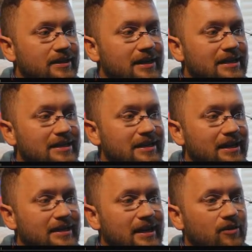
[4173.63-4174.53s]
they need to get
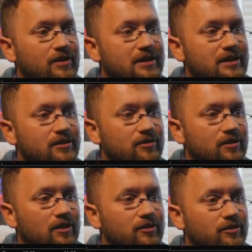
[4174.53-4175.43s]
it down here
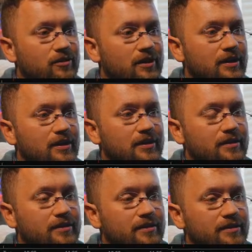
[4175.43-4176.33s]
under
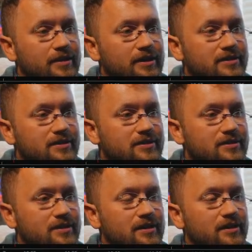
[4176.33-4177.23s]
this.